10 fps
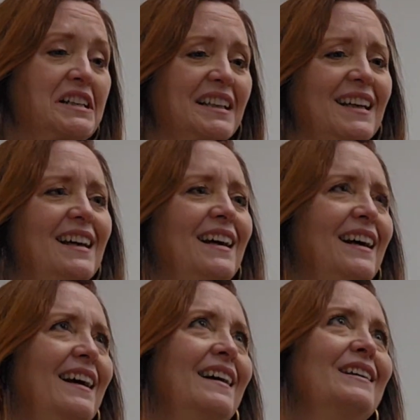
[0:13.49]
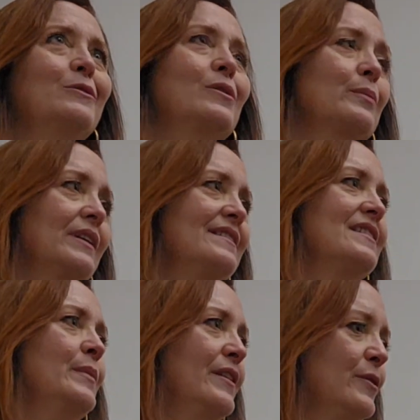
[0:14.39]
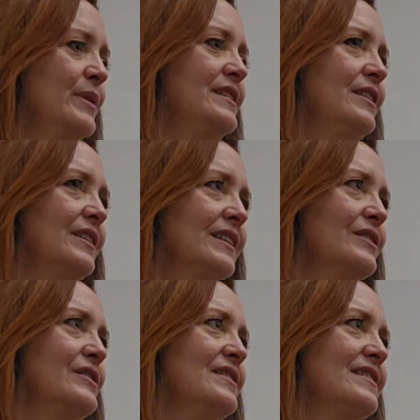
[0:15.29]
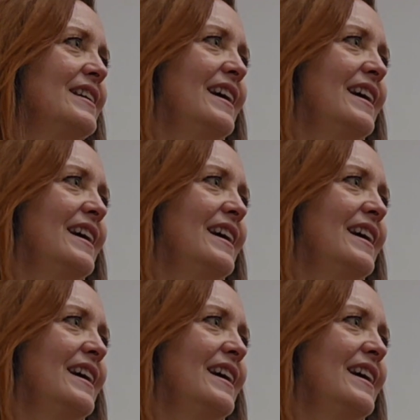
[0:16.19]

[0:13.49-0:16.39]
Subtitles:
and incorporate some other materials.